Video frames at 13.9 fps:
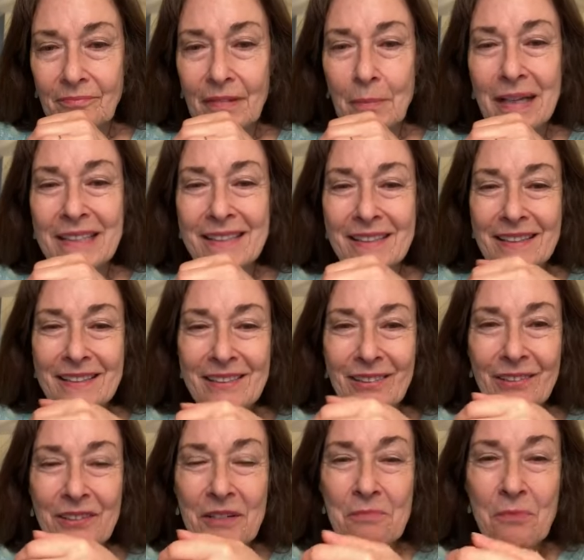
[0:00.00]
My sister.
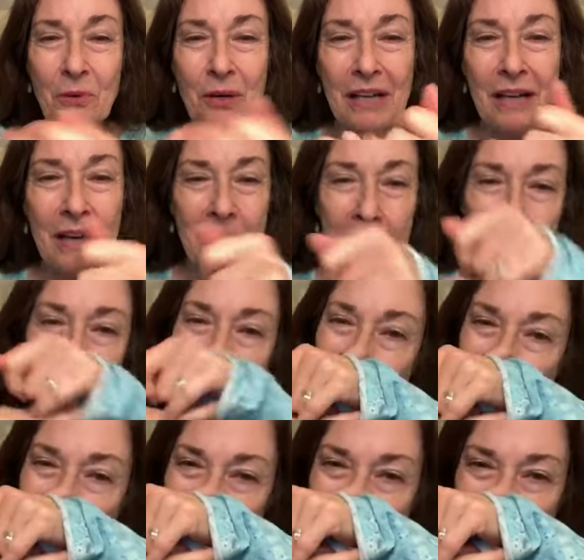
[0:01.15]
Good morning, hon.
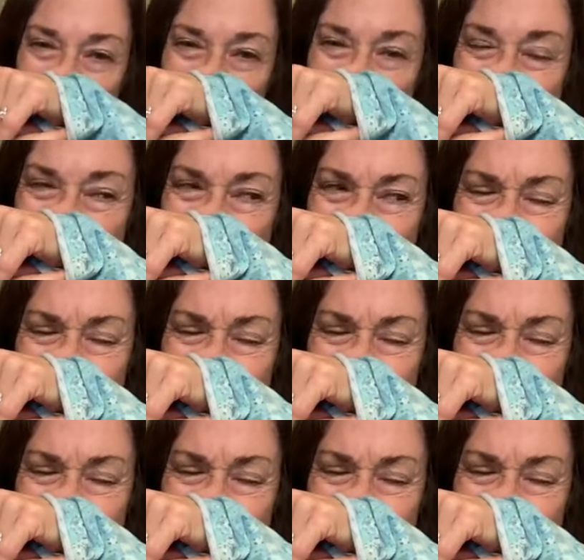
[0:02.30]
Sorry,